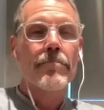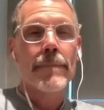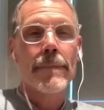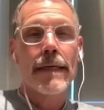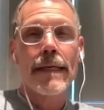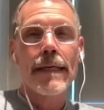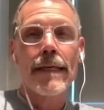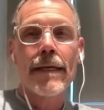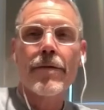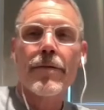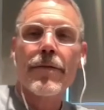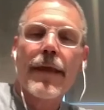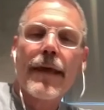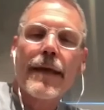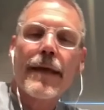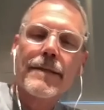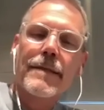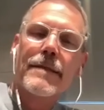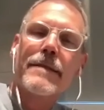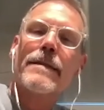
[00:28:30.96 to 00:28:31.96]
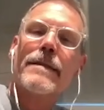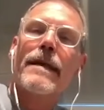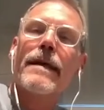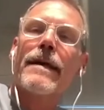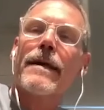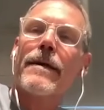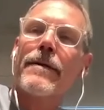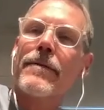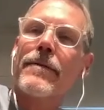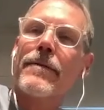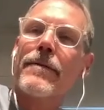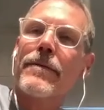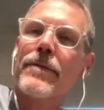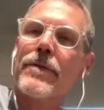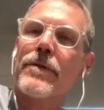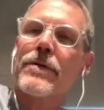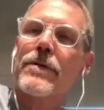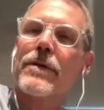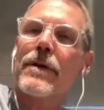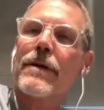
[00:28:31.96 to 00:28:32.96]
You know, that's
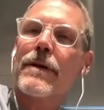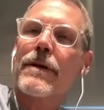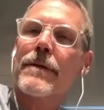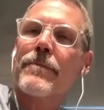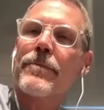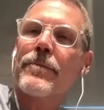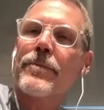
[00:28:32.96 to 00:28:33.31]
sorry.